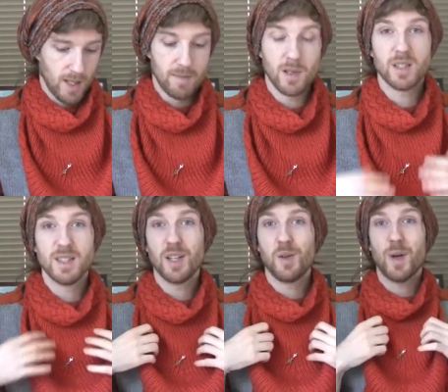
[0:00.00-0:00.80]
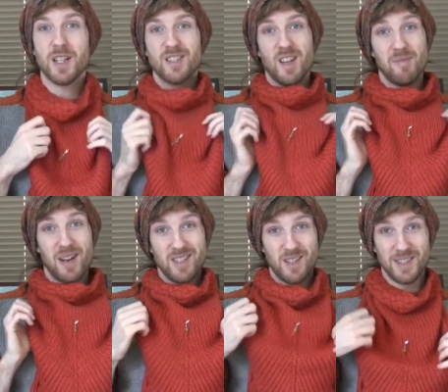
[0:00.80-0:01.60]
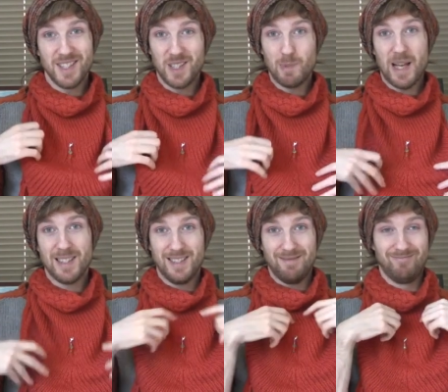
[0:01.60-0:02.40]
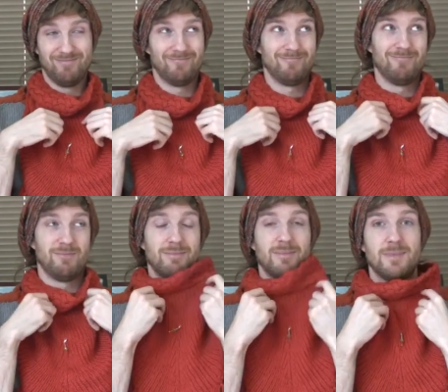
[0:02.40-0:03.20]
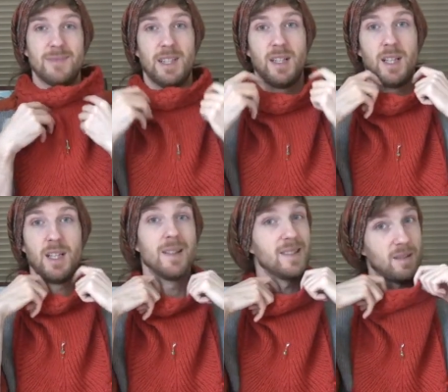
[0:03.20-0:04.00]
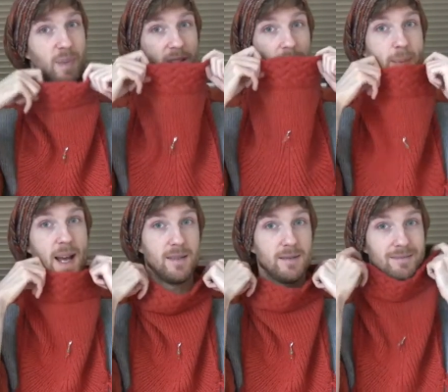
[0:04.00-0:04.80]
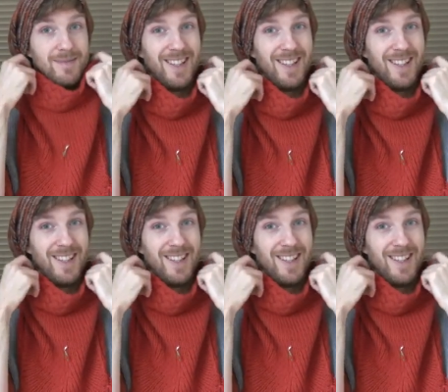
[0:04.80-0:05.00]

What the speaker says: I'm not going to tell you which sewn bind off is in this pattern, because it's a paid for pattern.